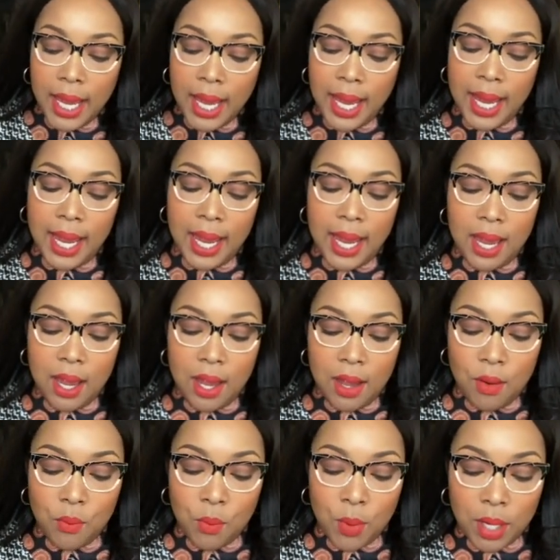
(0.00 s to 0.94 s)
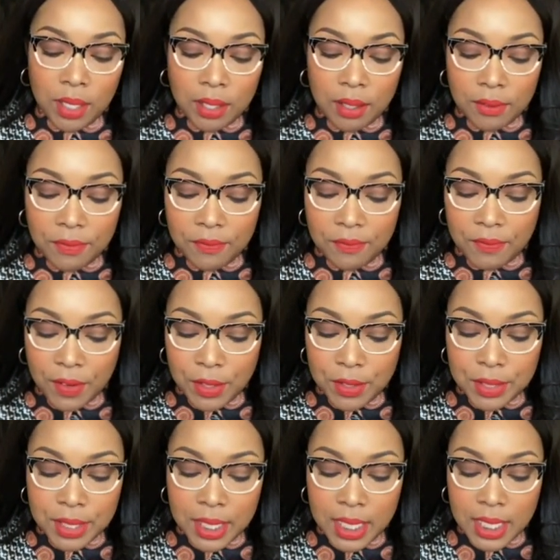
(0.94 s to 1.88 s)
And one of the
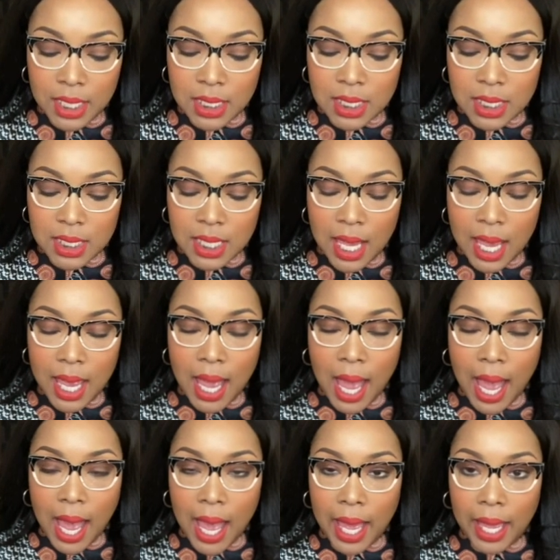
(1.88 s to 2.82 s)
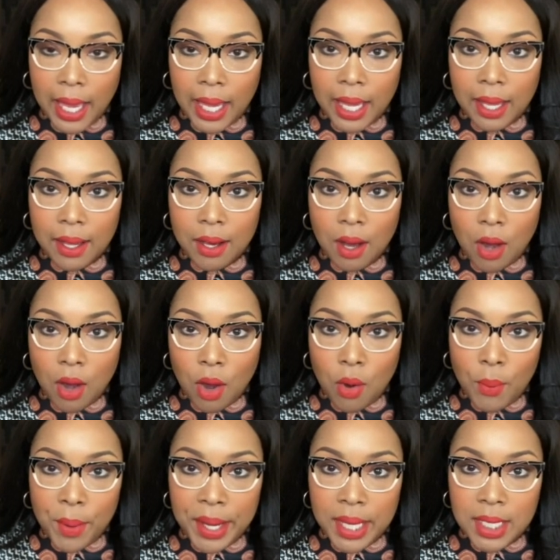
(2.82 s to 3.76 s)
first things is that I
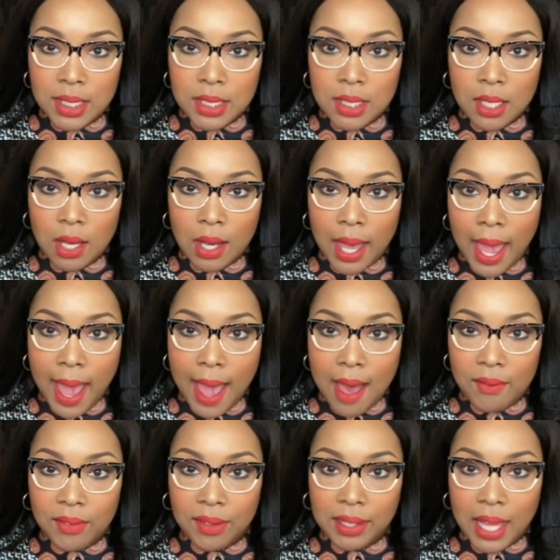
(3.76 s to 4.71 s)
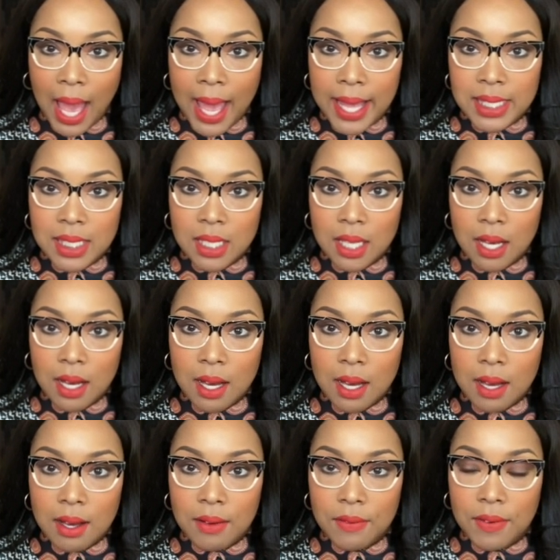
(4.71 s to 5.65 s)
always have lots
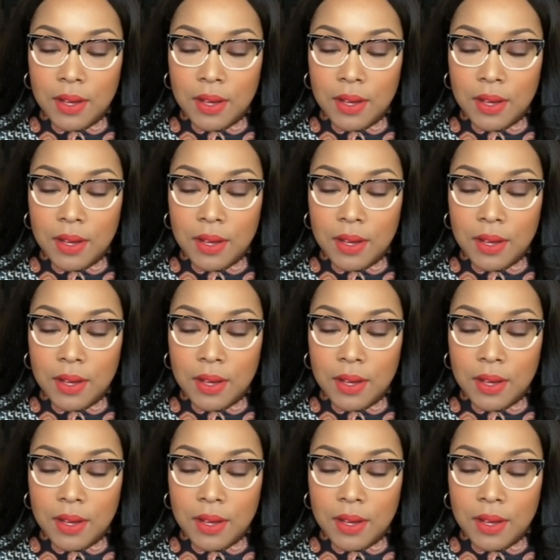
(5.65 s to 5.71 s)
of